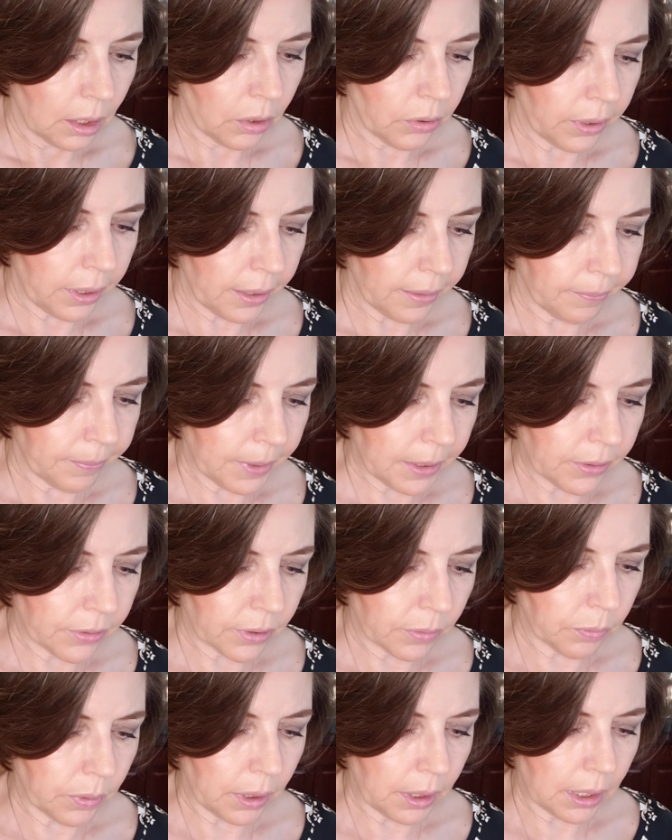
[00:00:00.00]
yeah,
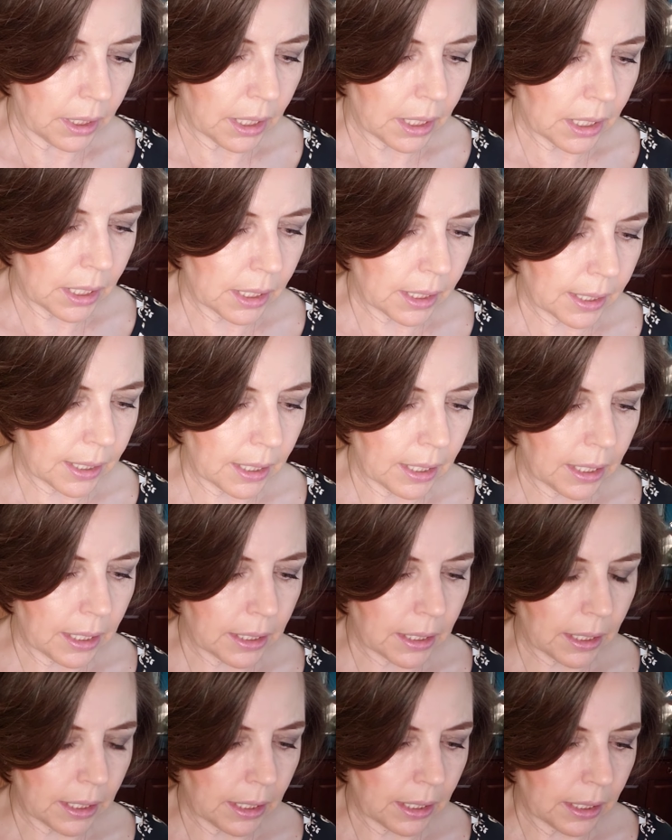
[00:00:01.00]
here's what it is. It
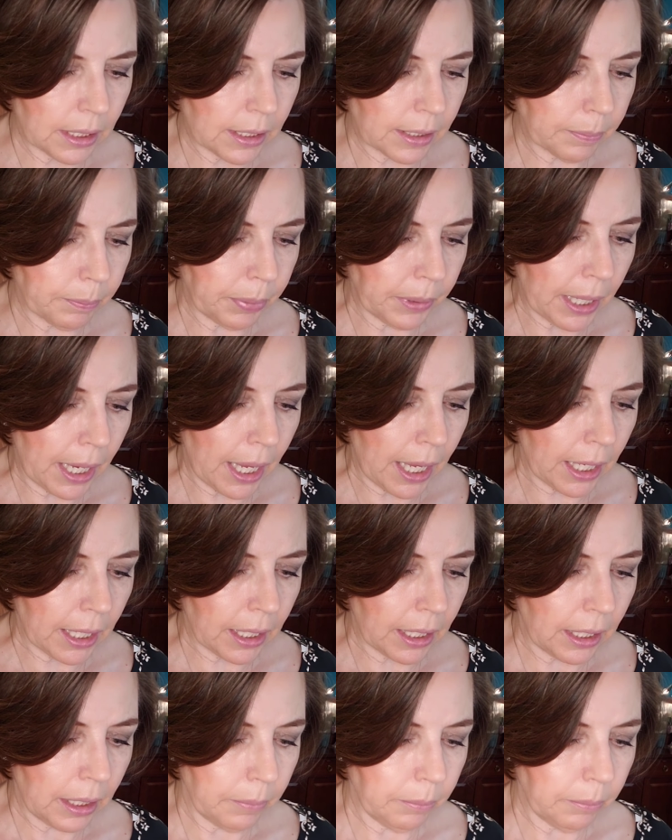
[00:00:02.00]
is black,